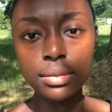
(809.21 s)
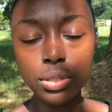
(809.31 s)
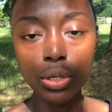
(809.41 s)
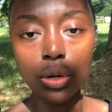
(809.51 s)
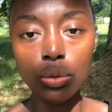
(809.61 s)

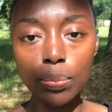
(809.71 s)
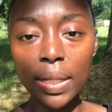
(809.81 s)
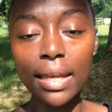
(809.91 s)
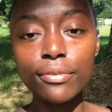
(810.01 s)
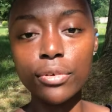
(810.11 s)
you know,
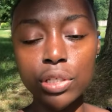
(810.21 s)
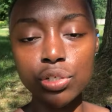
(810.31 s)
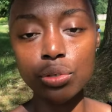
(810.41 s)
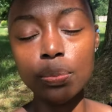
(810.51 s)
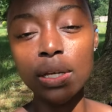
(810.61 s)
plan for this
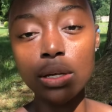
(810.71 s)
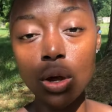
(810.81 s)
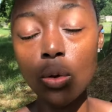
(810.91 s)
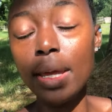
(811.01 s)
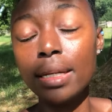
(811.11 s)
trip and
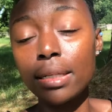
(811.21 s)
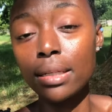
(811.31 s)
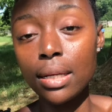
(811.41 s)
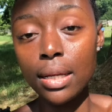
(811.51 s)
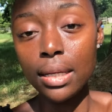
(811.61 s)
go
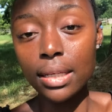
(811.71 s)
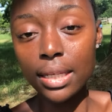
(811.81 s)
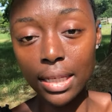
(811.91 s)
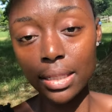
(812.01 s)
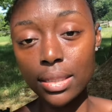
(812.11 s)
and
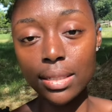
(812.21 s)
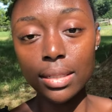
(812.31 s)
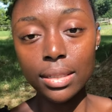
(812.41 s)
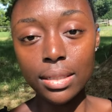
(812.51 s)
get